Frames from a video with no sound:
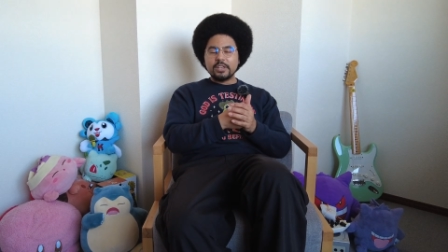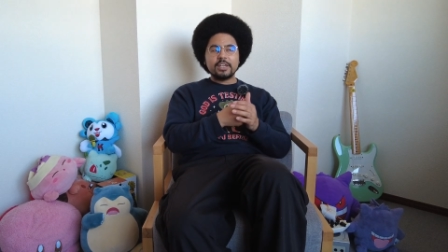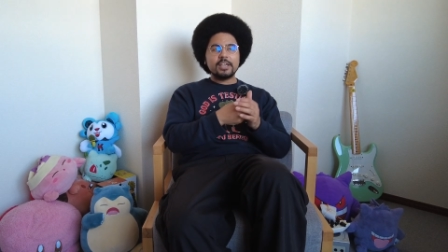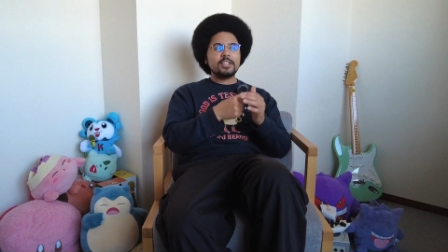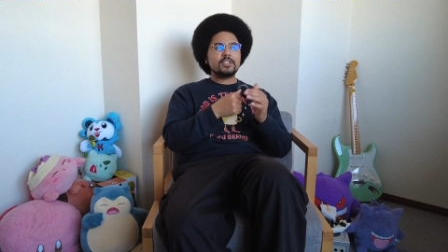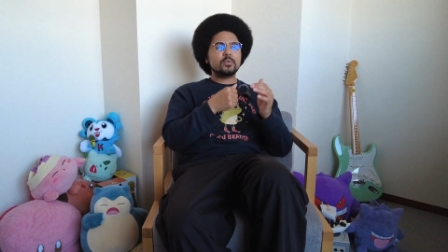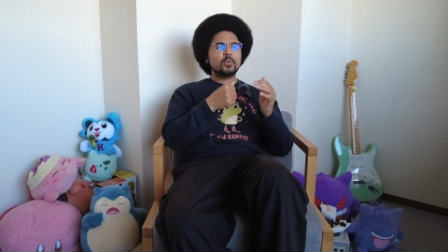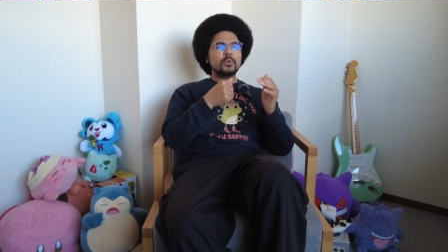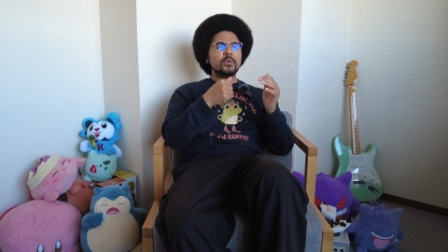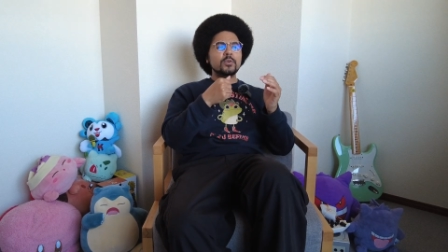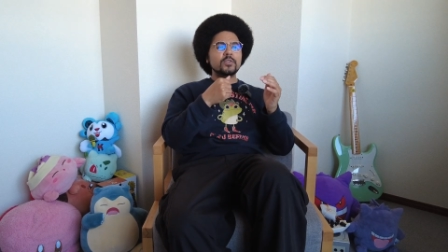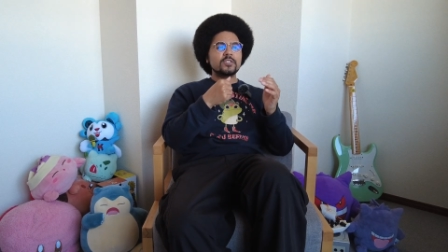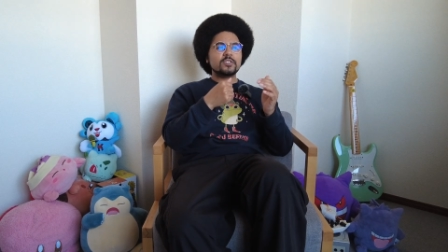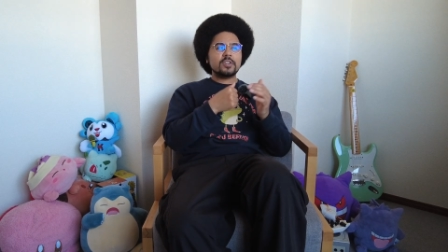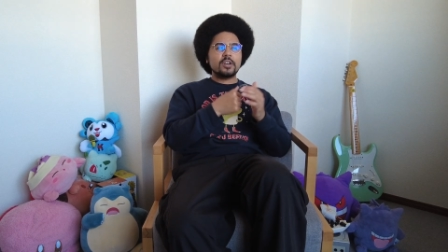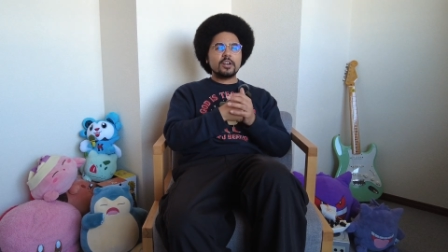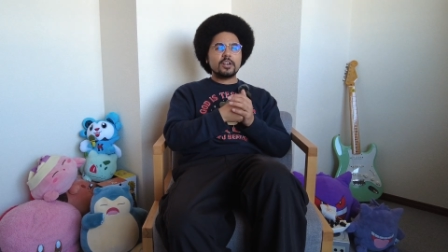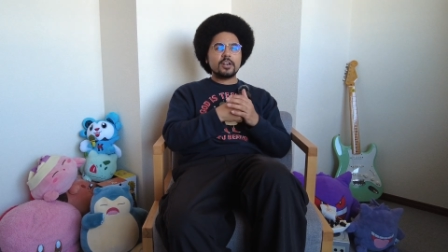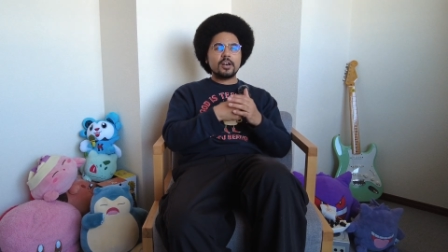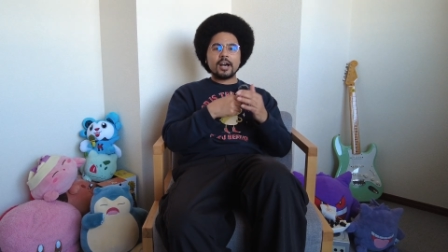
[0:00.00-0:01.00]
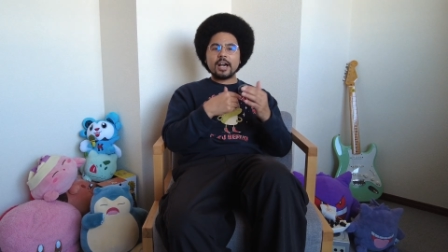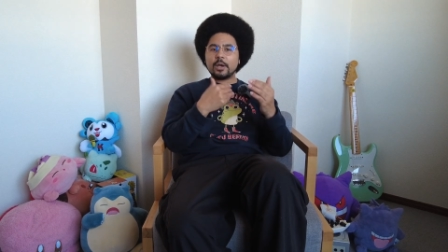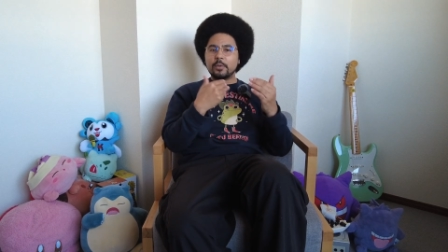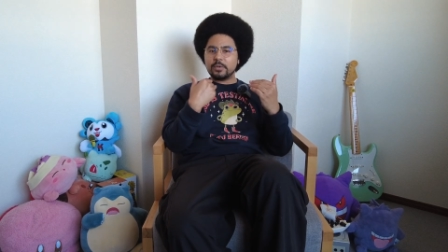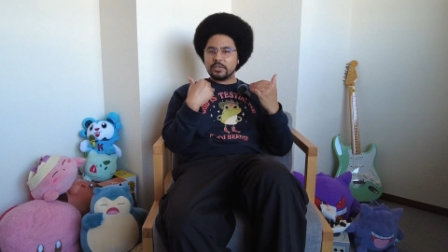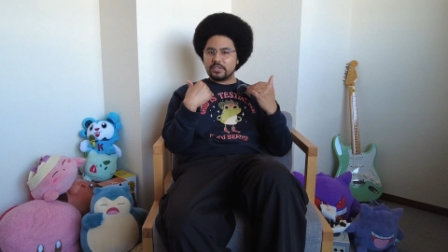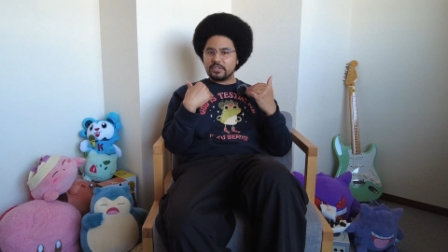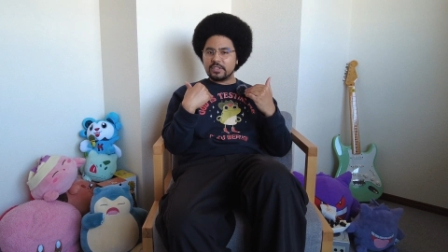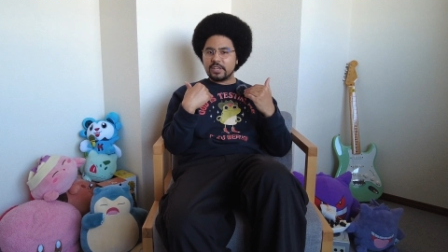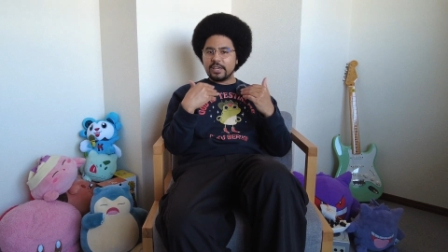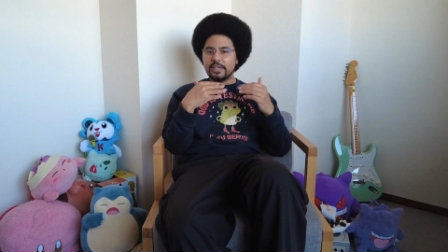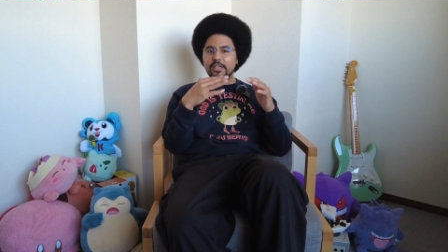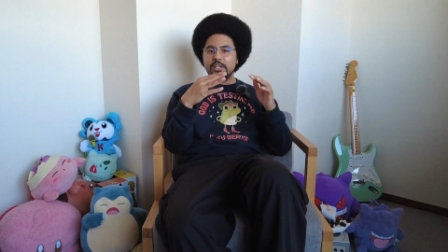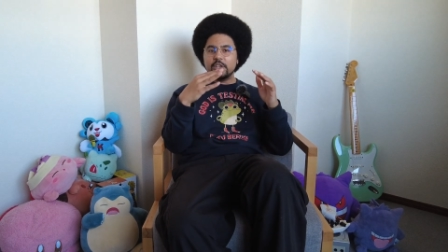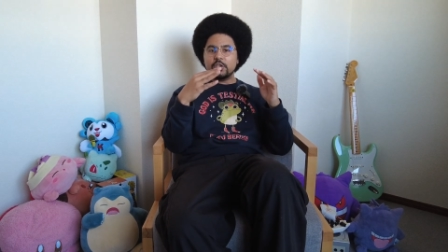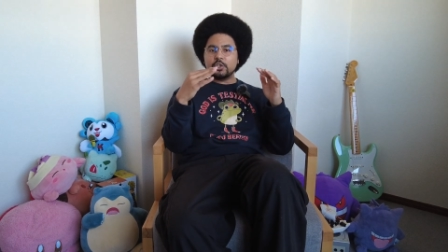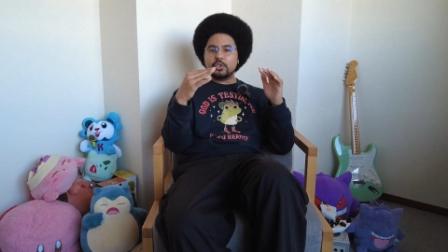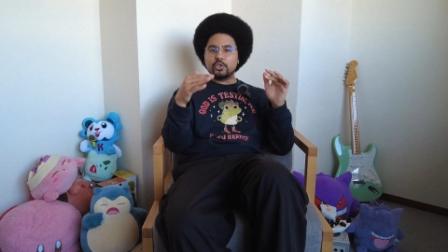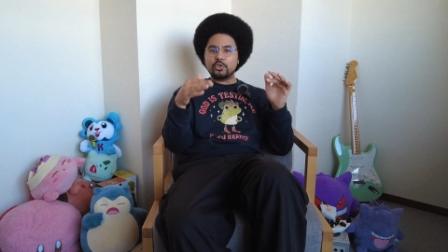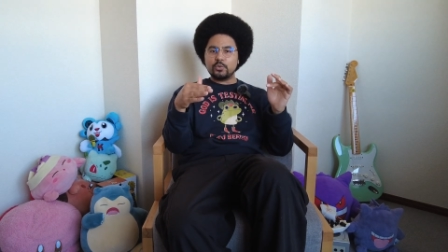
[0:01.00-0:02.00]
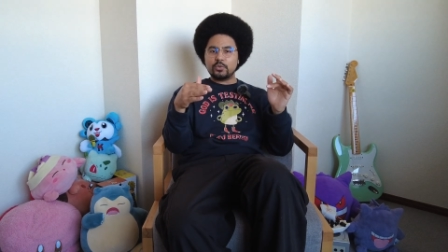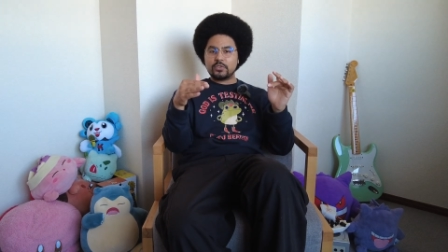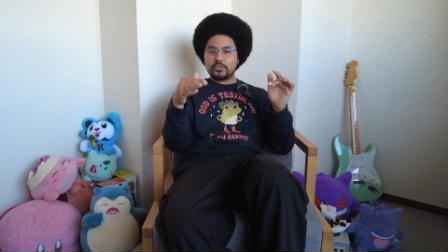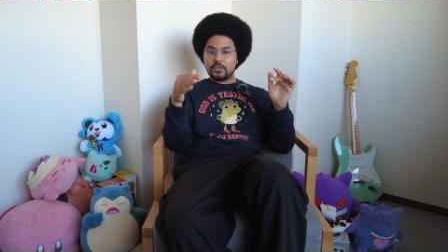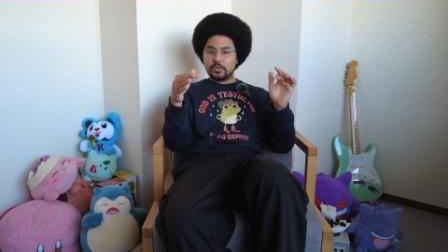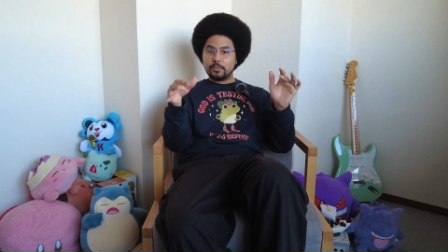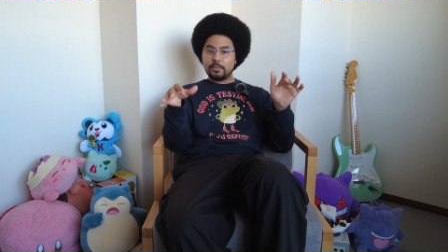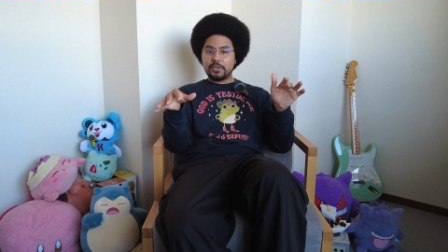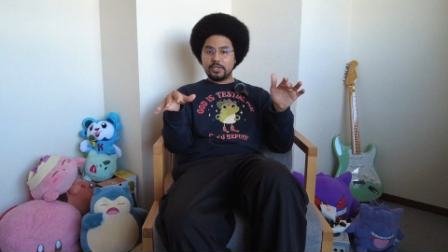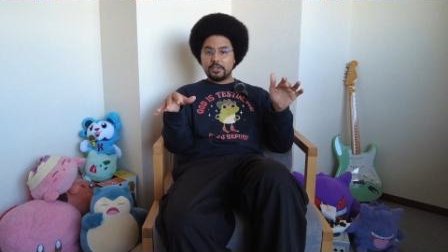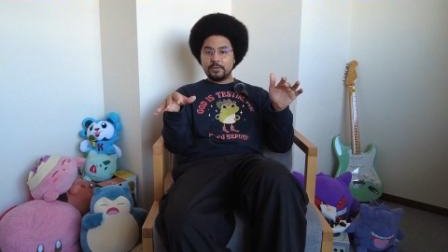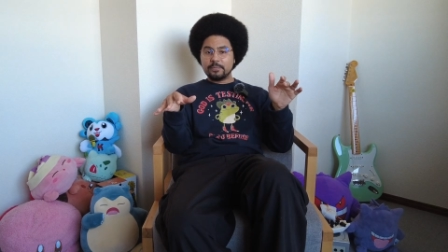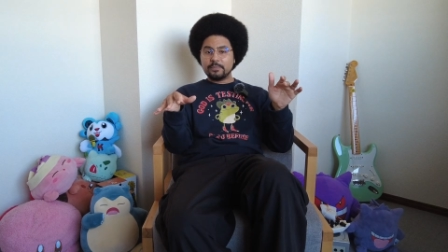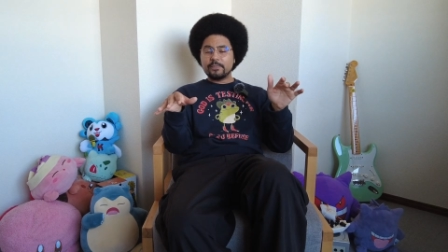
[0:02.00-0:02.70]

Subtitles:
It's what Osaka, I would say, used to be.